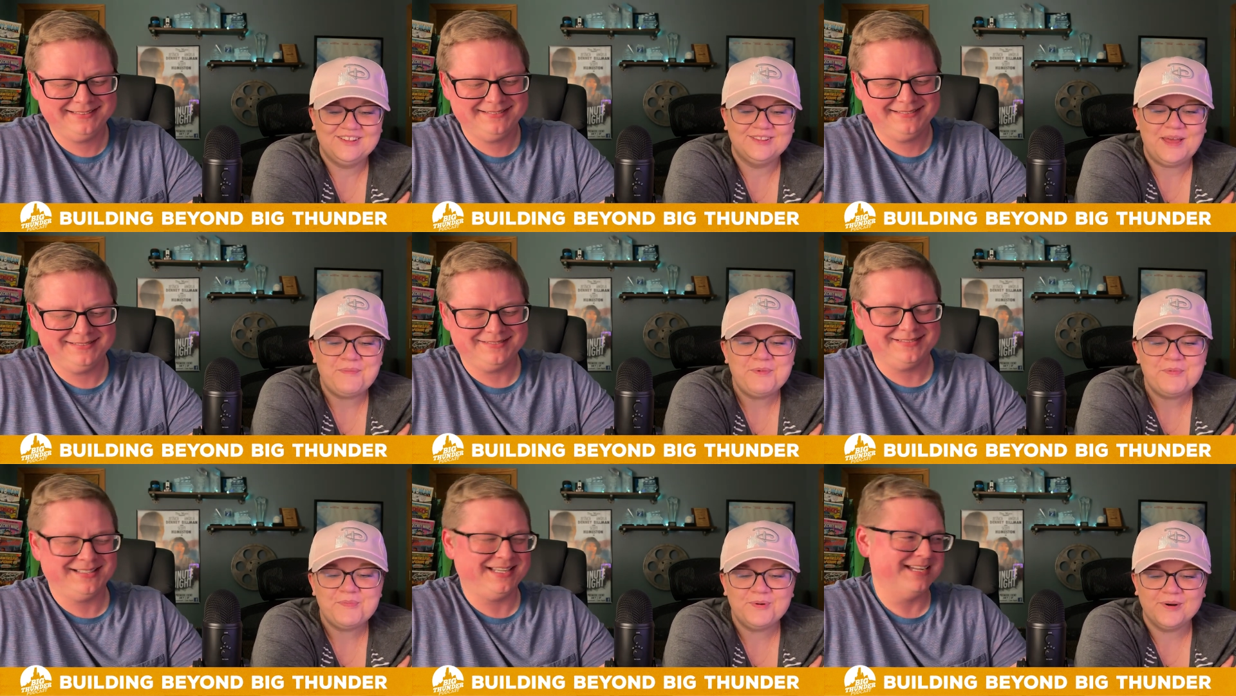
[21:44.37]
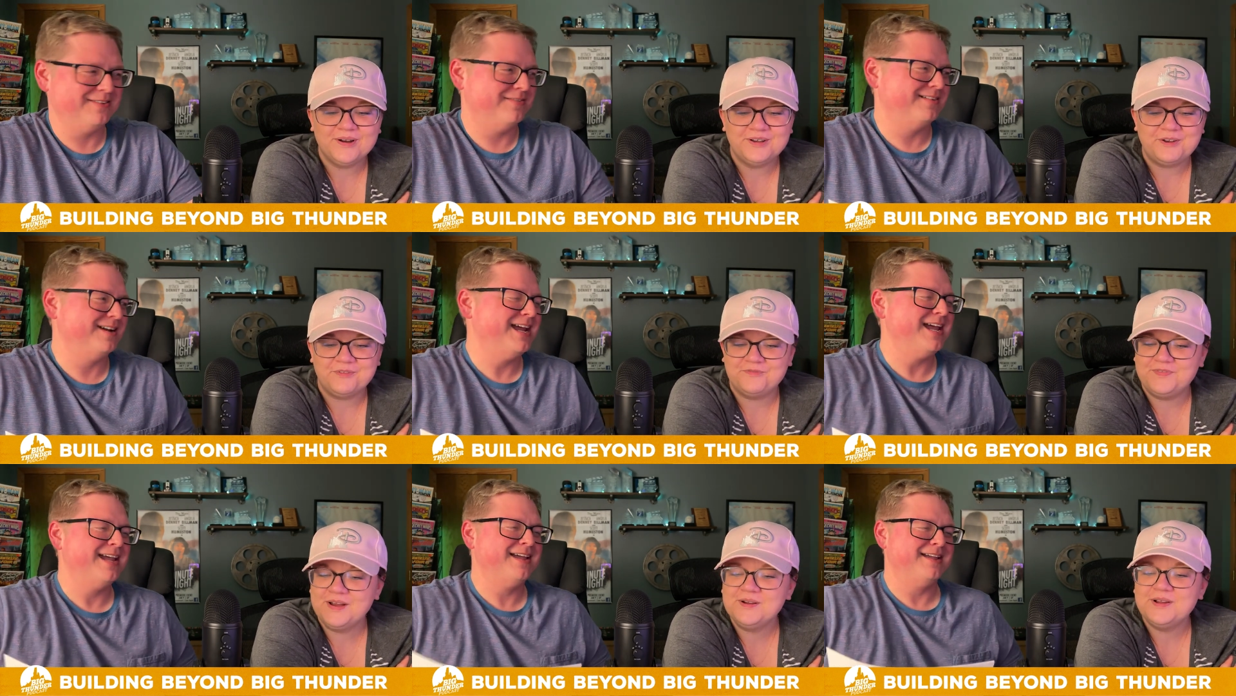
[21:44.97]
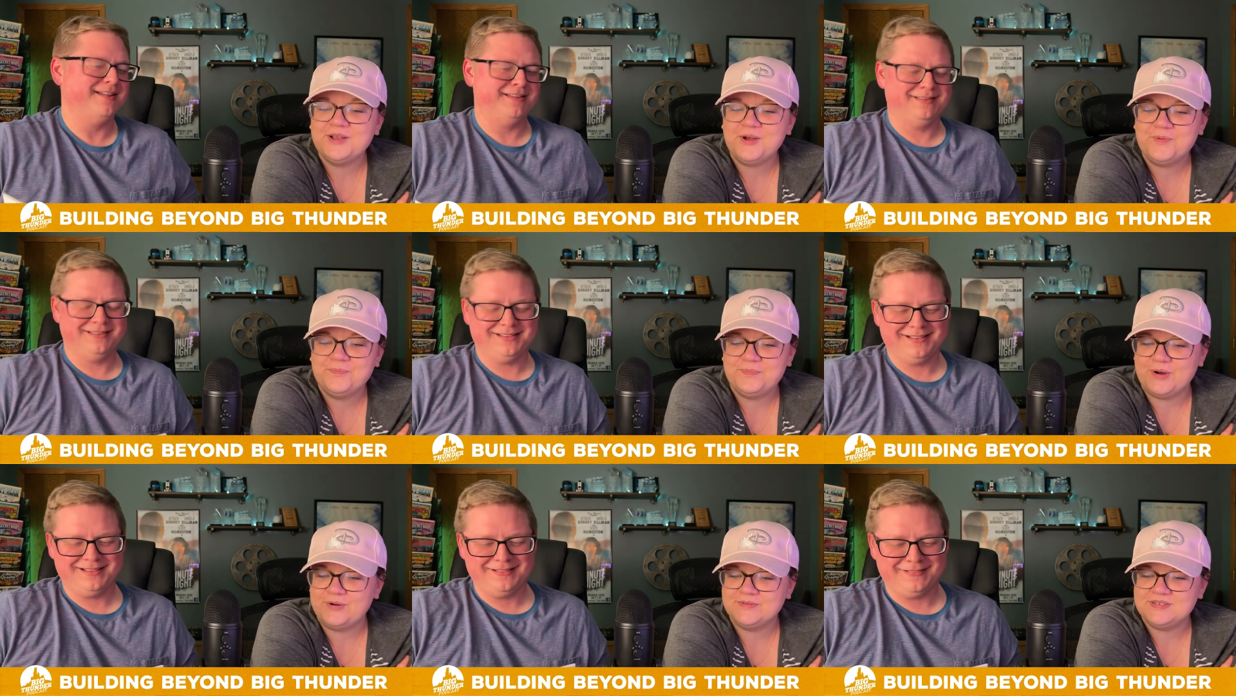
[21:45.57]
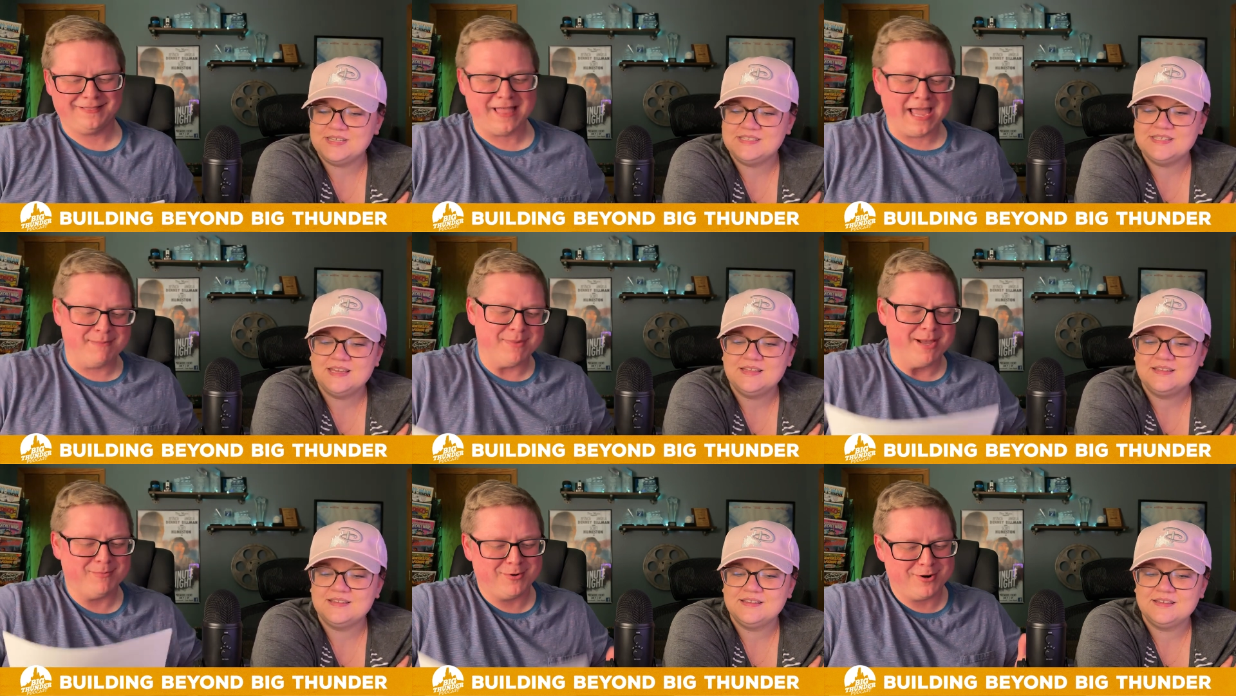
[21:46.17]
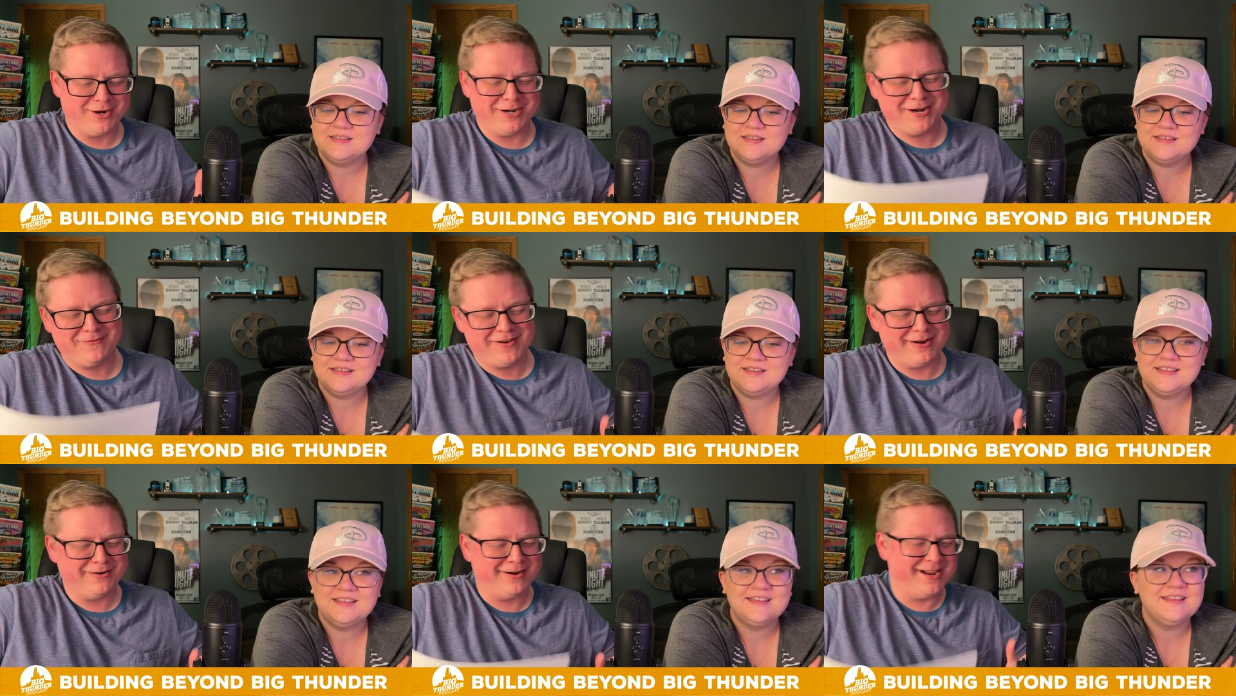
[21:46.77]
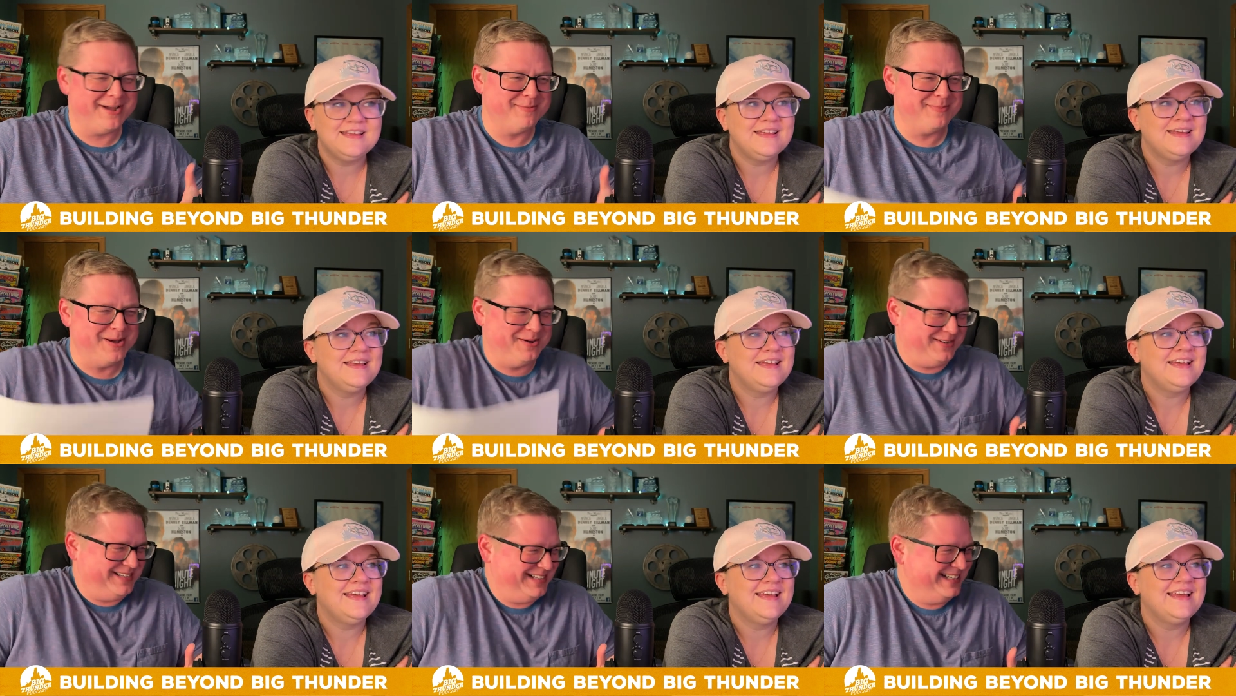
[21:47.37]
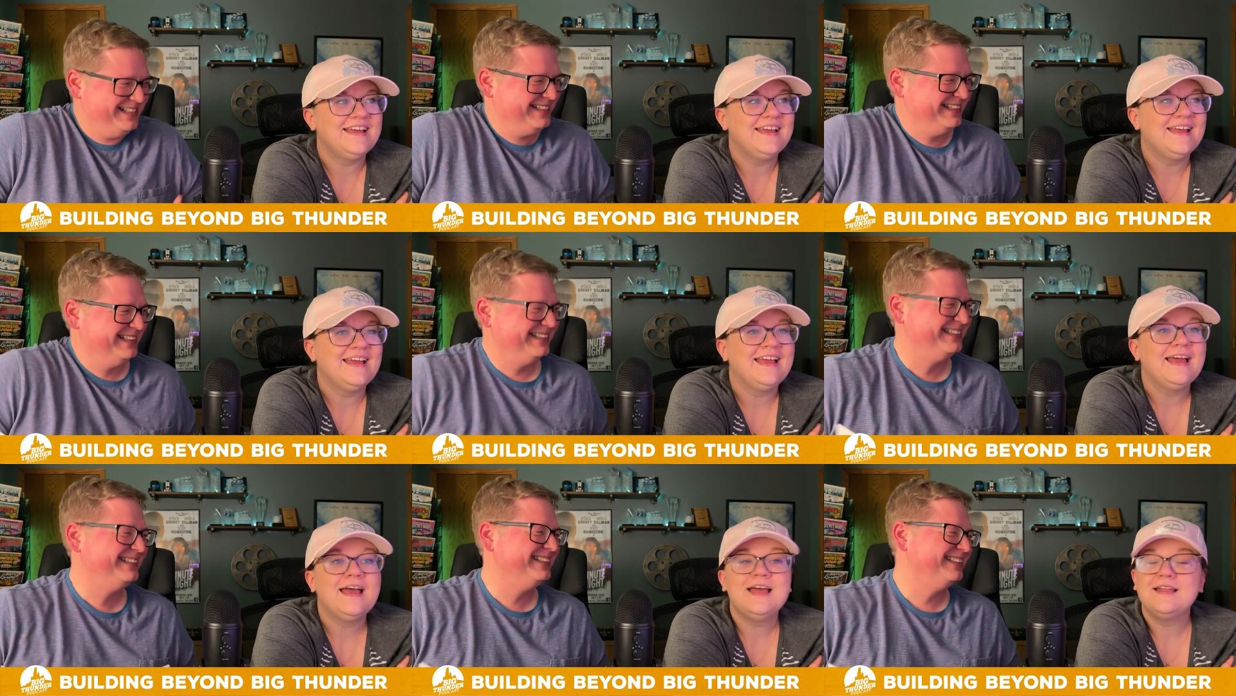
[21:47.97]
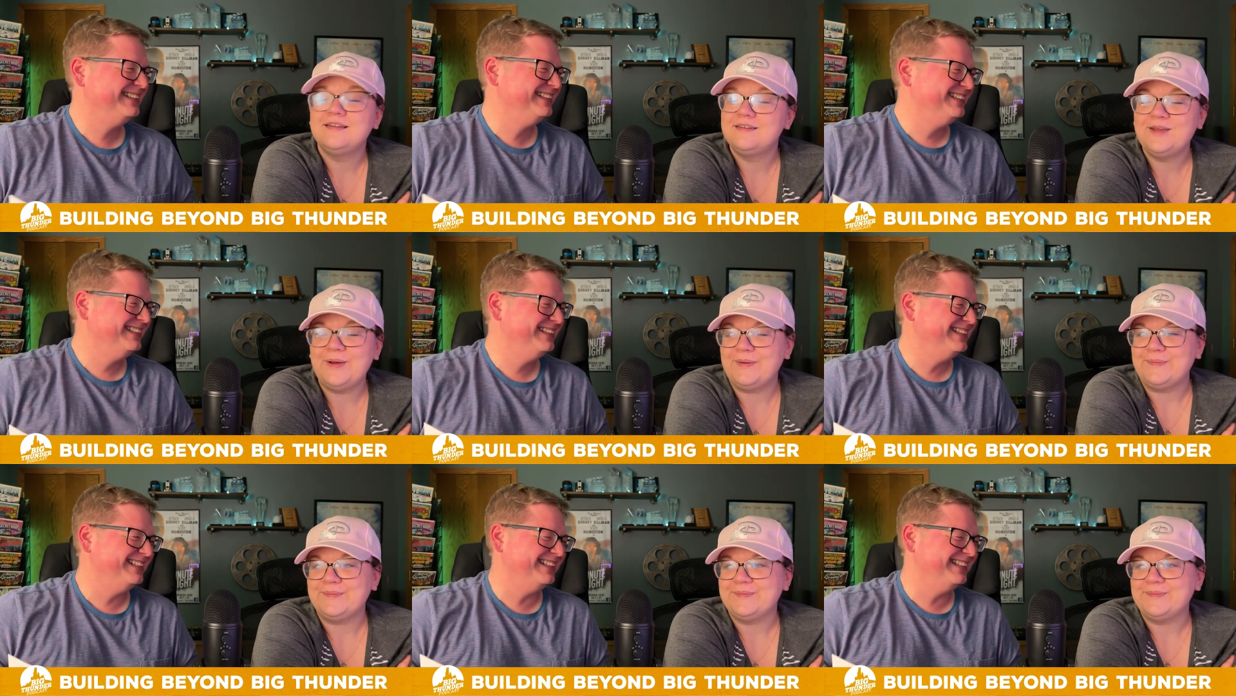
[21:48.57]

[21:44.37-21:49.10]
Speaker 1: Climb aboard your very own boat to climb
Speaker 2: set- aboard your very own boat. no.